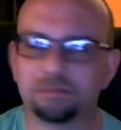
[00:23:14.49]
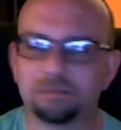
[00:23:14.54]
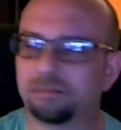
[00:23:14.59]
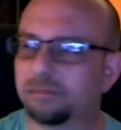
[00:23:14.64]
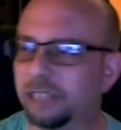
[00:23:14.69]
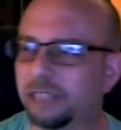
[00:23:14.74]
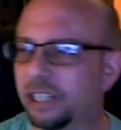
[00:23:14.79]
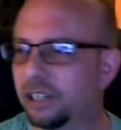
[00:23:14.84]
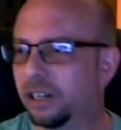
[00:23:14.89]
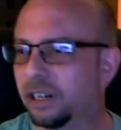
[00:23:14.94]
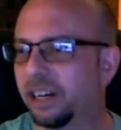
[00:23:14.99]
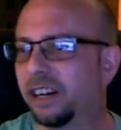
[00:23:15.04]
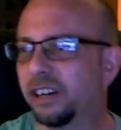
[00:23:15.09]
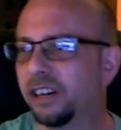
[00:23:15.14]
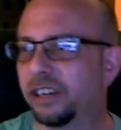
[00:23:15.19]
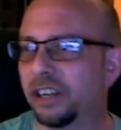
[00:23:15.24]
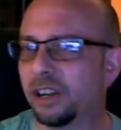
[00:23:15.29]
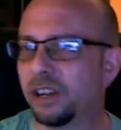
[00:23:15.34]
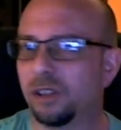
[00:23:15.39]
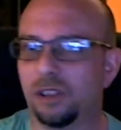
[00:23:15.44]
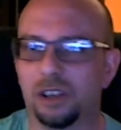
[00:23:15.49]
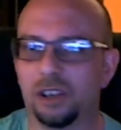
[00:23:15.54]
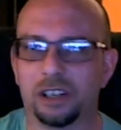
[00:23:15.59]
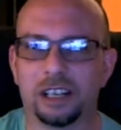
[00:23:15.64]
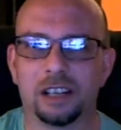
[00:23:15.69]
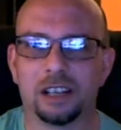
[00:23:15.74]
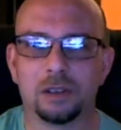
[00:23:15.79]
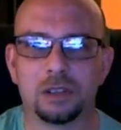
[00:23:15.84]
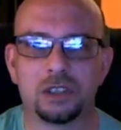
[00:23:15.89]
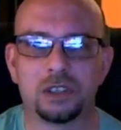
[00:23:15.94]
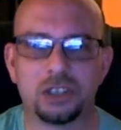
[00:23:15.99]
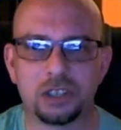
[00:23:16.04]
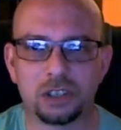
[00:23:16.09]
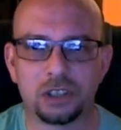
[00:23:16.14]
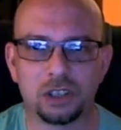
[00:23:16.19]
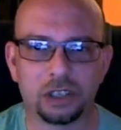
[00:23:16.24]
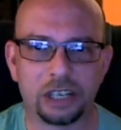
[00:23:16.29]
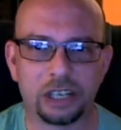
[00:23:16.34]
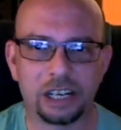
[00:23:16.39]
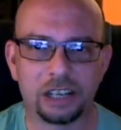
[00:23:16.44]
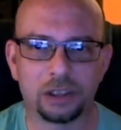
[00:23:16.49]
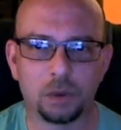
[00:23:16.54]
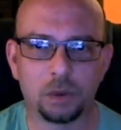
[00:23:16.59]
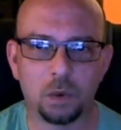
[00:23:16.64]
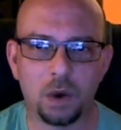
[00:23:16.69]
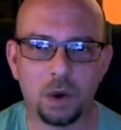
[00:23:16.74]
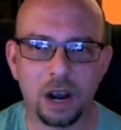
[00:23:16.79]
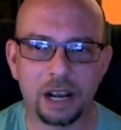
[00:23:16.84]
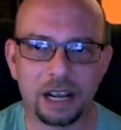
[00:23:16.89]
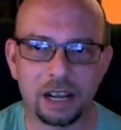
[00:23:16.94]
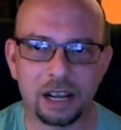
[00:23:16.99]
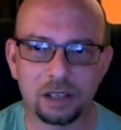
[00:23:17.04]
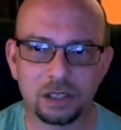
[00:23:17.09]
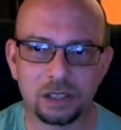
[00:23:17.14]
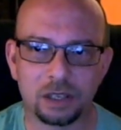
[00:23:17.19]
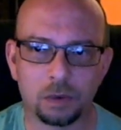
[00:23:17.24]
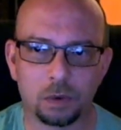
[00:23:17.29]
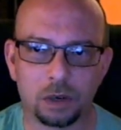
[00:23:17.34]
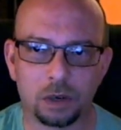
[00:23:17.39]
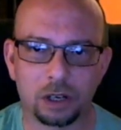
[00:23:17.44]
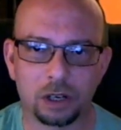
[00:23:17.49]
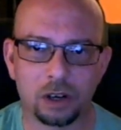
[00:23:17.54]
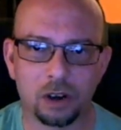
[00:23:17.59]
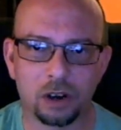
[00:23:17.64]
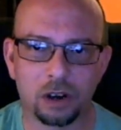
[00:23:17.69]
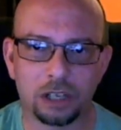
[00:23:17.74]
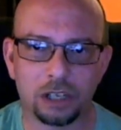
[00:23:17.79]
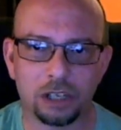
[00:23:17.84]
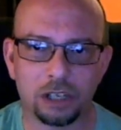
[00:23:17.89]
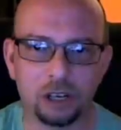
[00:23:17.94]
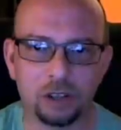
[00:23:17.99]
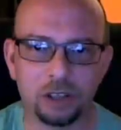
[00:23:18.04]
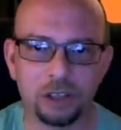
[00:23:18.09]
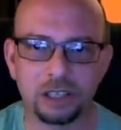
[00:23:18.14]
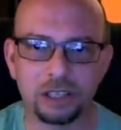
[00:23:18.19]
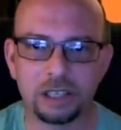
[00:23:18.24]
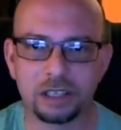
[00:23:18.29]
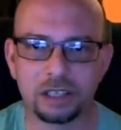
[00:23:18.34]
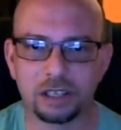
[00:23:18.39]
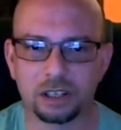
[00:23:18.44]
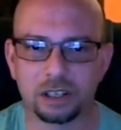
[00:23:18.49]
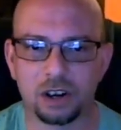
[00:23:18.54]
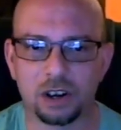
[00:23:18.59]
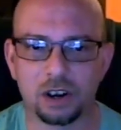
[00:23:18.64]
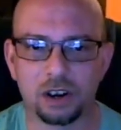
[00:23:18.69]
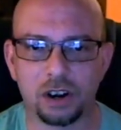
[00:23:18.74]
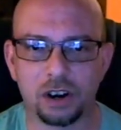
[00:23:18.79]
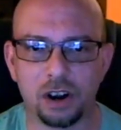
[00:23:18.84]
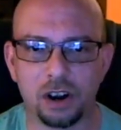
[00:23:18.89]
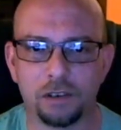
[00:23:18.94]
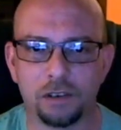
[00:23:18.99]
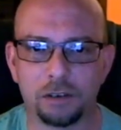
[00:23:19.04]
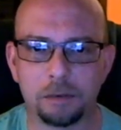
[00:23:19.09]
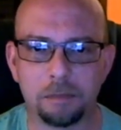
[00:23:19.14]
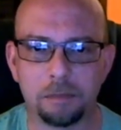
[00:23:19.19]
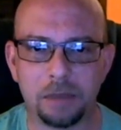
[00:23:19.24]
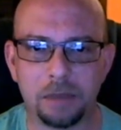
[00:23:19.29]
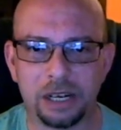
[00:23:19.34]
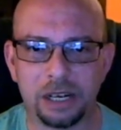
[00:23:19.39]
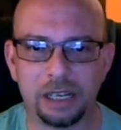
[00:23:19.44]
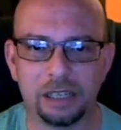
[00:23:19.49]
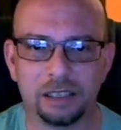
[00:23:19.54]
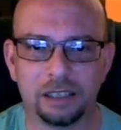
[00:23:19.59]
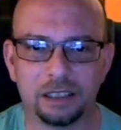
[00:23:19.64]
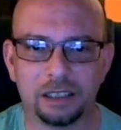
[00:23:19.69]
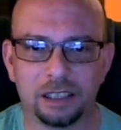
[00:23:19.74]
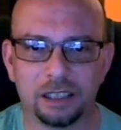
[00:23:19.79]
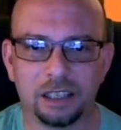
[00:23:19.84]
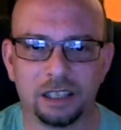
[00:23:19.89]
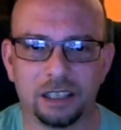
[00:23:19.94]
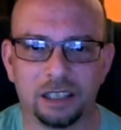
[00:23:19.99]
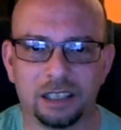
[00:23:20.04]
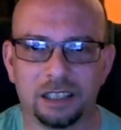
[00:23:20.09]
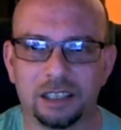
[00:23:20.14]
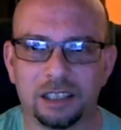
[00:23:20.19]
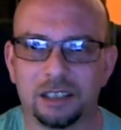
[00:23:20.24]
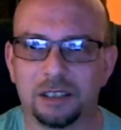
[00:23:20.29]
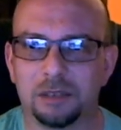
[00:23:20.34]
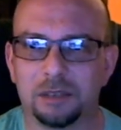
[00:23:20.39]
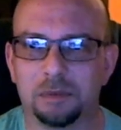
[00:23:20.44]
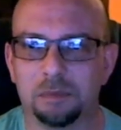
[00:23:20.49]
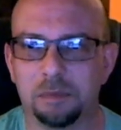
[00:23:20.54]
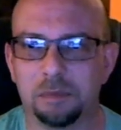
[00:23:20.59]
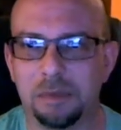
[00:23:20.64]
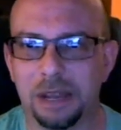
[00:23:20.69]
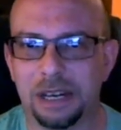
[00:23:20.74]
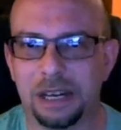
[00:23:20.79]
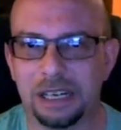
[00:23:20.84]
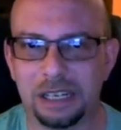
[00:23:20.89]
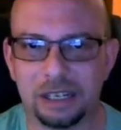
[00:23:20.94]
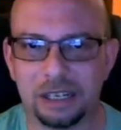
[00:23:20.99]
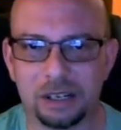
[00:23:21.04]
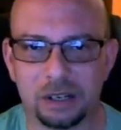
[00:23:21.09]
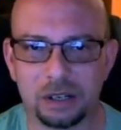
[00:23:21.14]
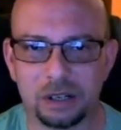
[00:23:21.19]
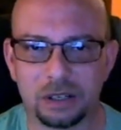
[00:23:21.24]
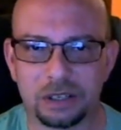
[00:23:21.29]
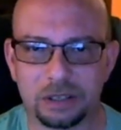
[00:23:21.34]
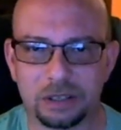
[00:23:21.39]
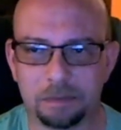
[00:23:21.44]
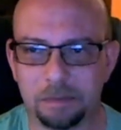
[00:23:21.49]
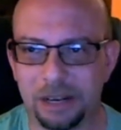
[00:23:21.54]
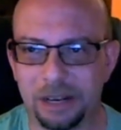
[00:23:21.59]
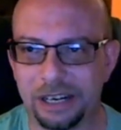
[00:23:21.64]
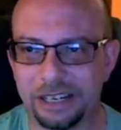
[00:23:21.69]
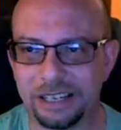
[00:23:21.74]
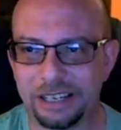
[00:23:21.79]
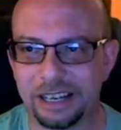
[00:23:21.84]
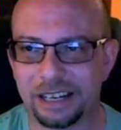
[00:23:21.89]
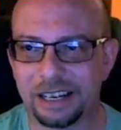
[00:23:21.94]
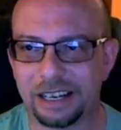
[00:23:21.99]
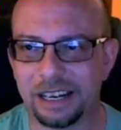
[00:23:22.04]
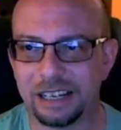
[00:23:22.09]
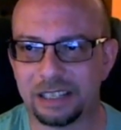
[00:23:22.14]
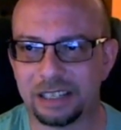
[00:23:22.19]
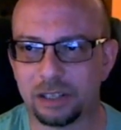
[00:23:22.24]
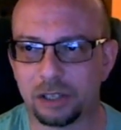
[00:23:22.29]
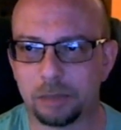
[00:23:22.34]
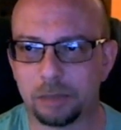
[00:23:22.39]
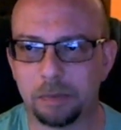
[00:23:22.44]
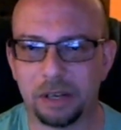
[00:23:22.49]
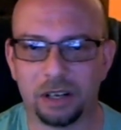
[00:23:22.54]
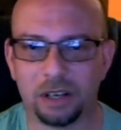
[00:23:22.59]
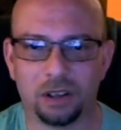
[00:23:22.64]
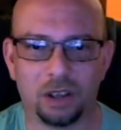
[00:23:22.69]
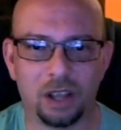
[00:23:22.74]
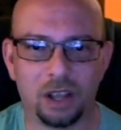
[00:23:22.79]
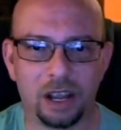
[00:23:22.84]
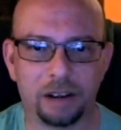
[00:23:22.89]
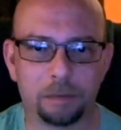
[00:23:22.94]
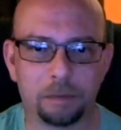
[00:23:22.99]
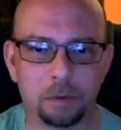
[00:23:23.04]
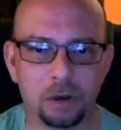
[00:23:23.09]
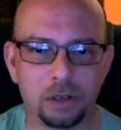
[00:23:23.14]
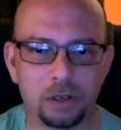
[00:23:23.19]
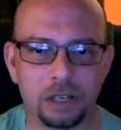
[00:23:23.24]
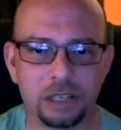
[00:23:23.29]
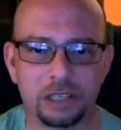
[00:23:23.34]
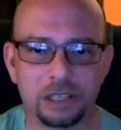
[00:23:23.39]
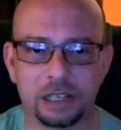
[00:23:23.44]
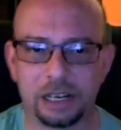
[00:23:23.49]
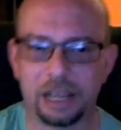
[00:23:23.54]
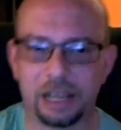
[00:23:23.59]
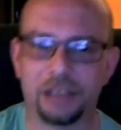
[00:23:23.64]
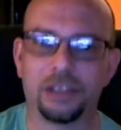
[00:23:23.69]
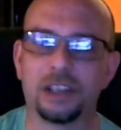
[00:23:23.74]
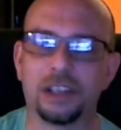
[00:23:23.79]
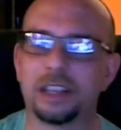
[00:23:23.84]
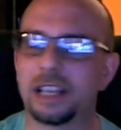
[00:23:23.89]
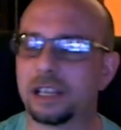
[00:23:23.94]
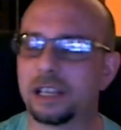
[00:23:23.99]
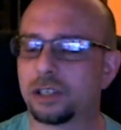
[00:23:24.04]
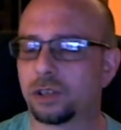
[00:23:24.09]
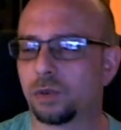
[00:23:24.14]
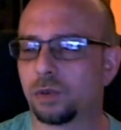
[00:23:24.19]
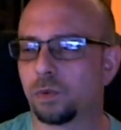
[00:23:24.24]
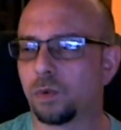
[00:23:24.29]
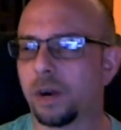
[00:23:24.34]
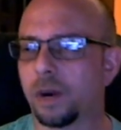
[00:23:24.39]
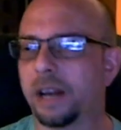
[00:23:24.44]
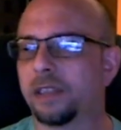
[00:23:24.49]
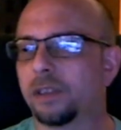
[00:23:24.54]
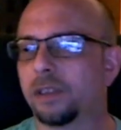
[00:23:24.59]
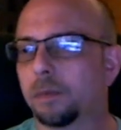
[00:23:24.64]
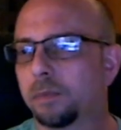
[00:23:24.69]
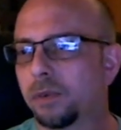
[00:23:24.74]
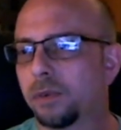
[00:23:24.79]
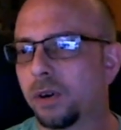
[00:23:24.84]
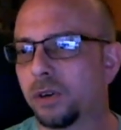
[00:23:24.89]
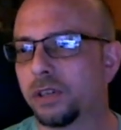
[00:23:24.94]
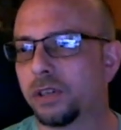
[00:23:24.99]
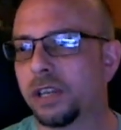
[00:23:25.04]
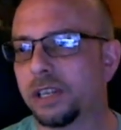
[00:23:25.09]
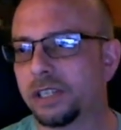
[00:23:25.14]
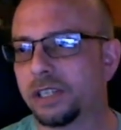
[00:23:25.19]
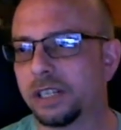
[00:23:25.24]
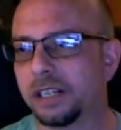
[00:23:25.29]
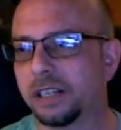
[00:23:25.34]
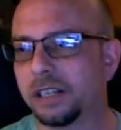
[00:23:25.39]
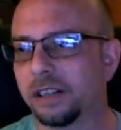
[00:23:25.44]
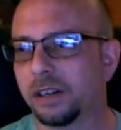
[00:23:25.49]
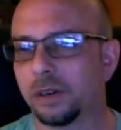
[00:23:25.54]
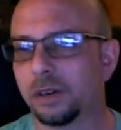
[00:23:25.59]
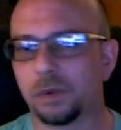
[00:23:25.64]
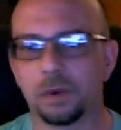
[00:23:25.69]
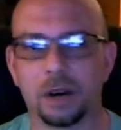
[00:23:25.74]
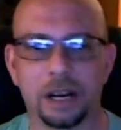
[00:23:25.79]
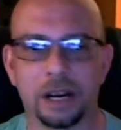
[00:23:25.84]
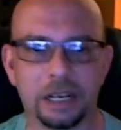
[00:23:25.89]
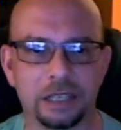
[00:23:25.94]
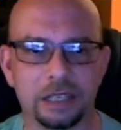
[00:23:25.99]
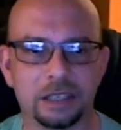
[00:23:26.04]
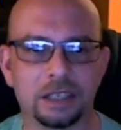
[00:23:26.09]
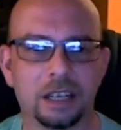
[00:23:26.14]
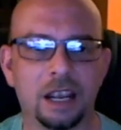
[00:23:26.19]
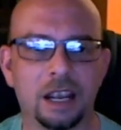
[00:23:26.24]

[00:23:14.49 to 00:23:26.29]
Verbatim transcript: Here, here you go. Look, I was just looking at the walkouts that were occurring. You know, this has occurred over many many years, many decades, there's been a lot of protests, and I think that's great. They're protesting their rights